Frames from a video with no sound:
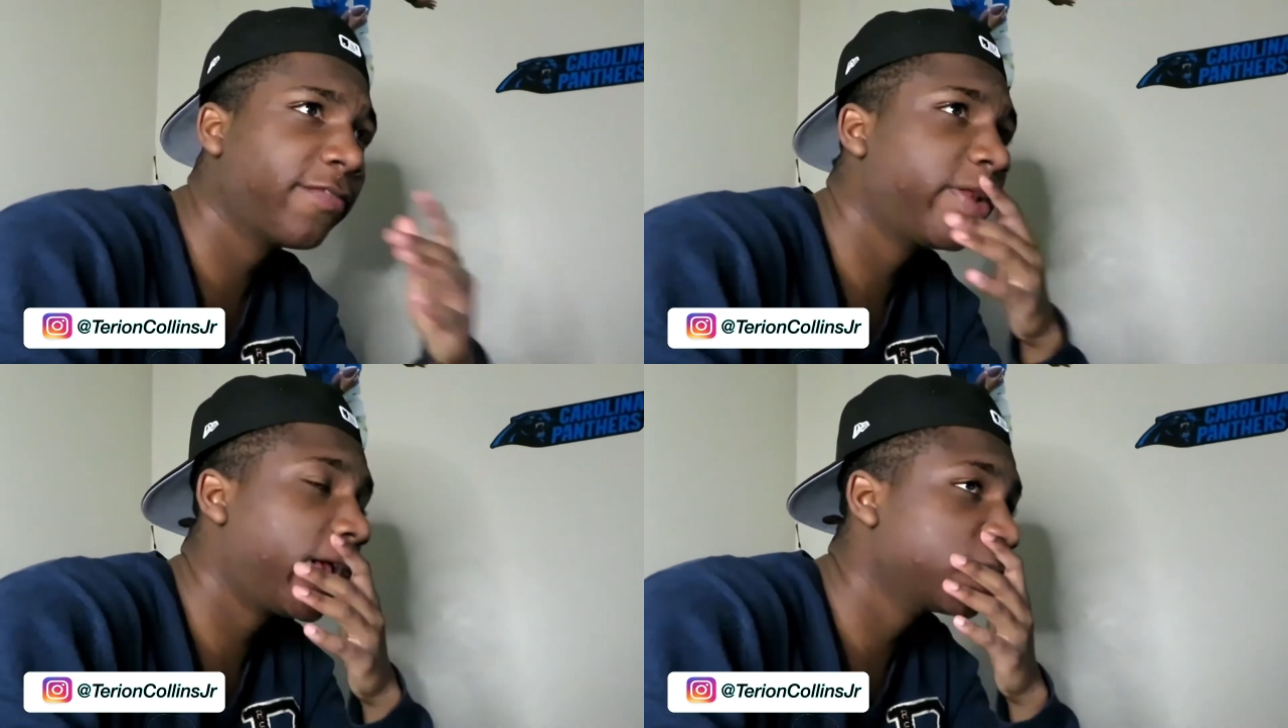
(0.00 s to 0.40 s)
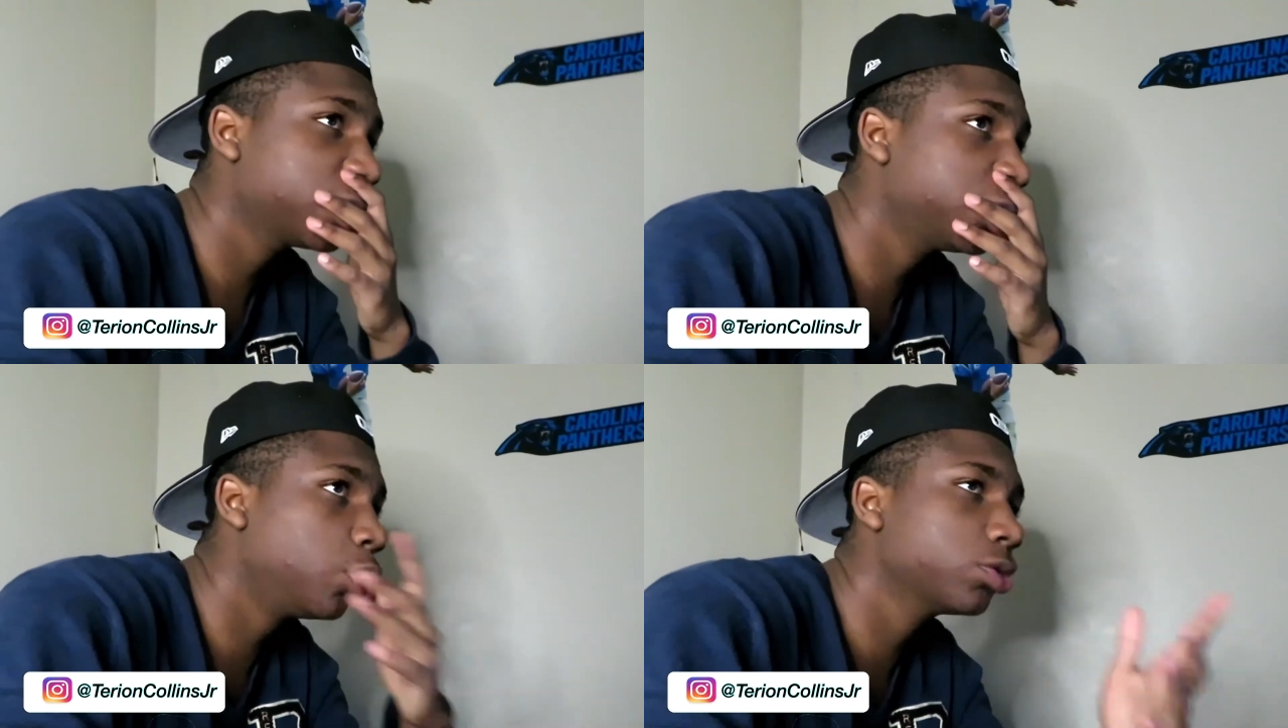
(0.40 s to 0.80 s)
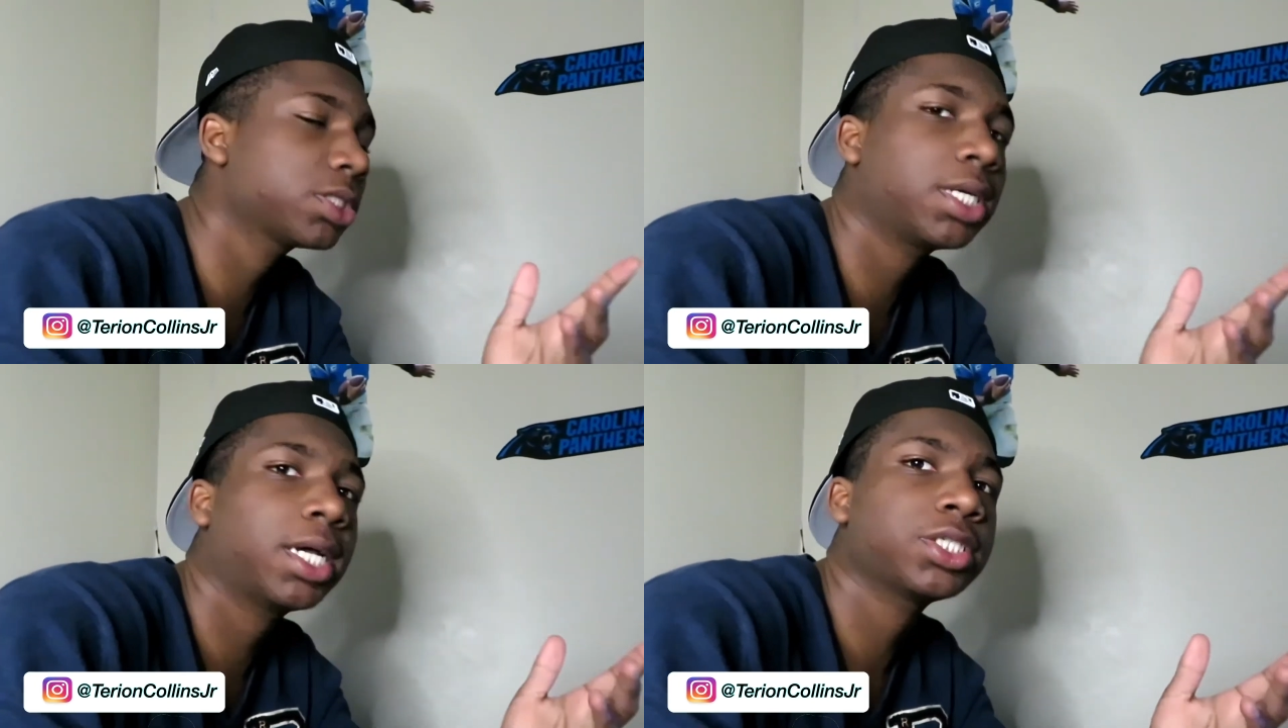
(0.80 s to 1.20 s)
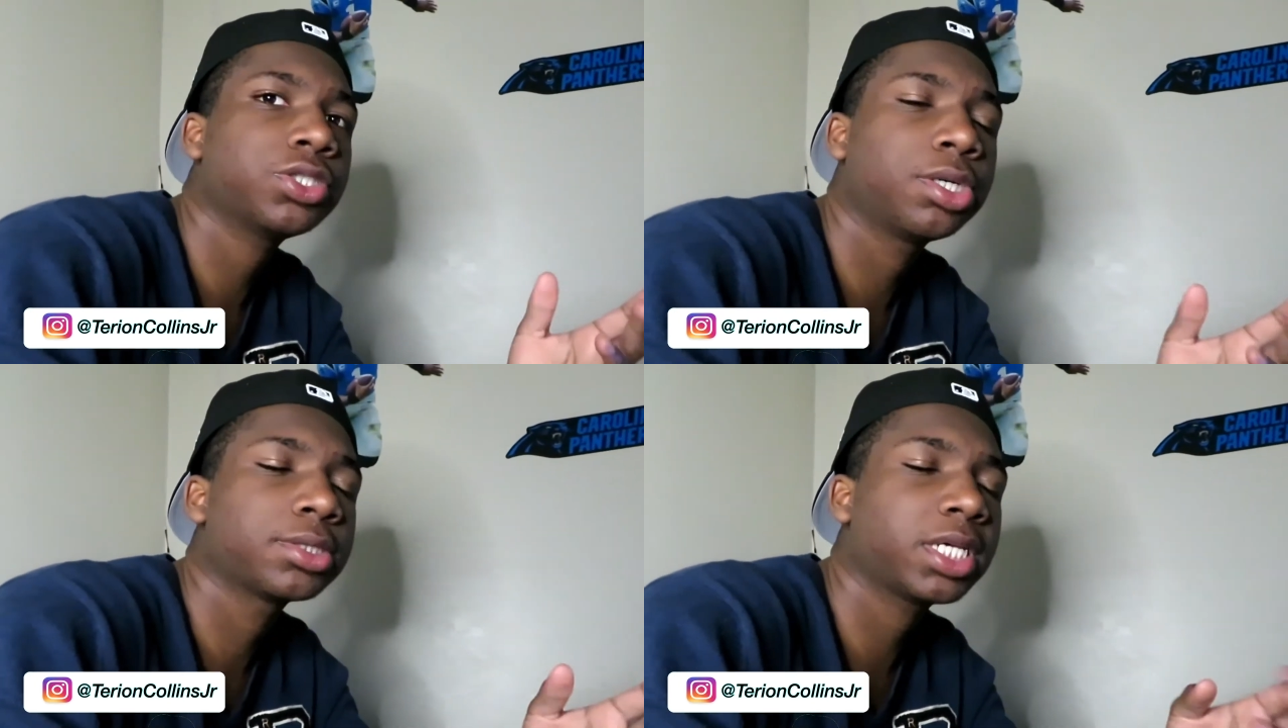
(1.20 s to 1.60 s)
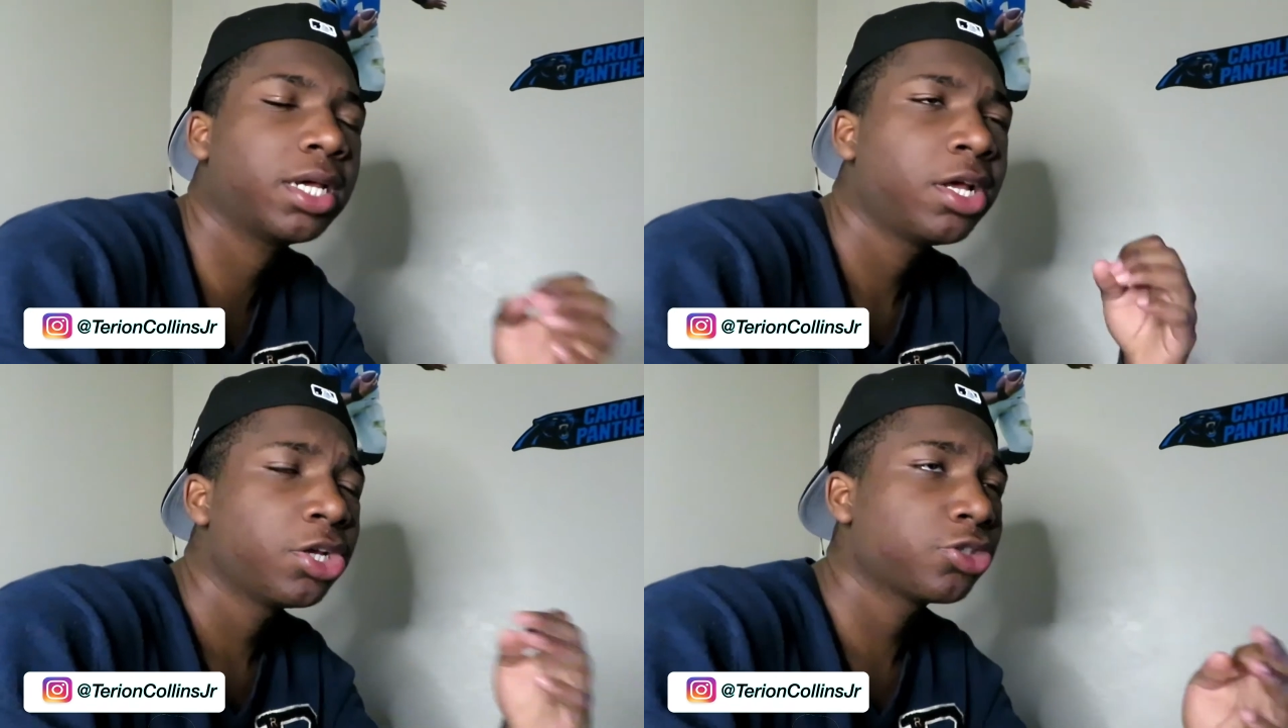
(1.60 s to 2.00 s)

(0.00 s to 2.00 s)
and I actually chose this class, you know what I'm saying?